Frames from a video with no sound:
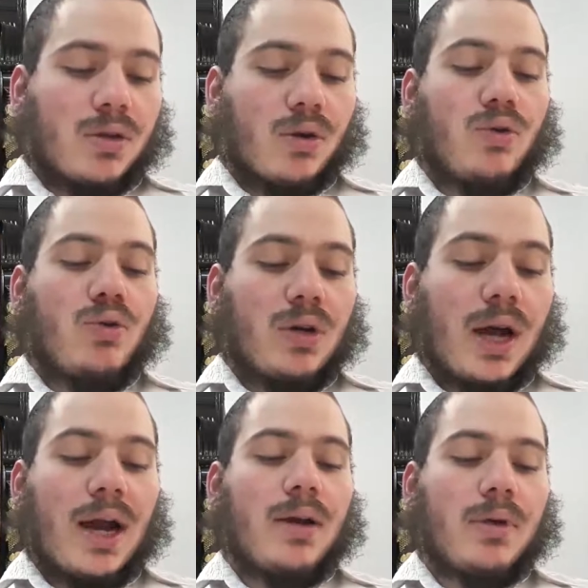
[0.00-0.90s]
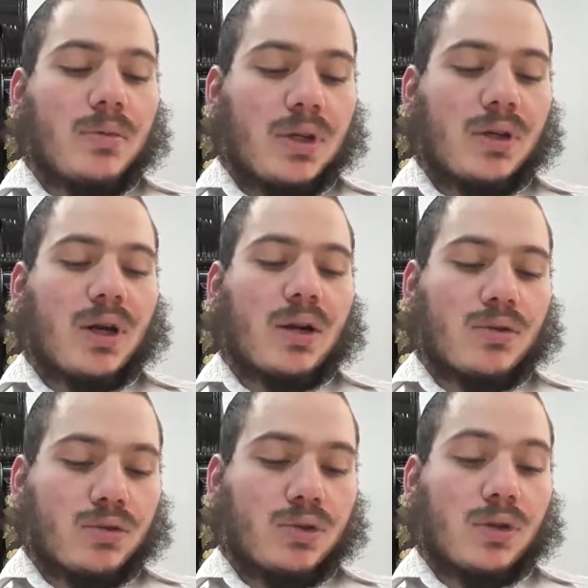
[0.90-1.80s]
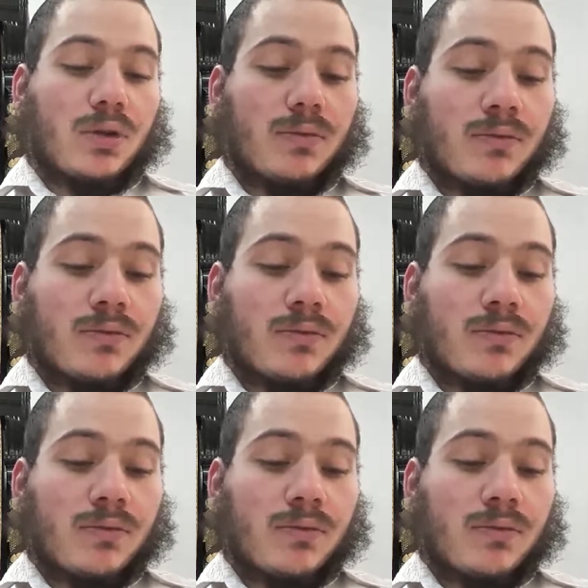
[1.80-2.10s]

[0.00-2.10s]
the Hu Gam Emikar Kedusha.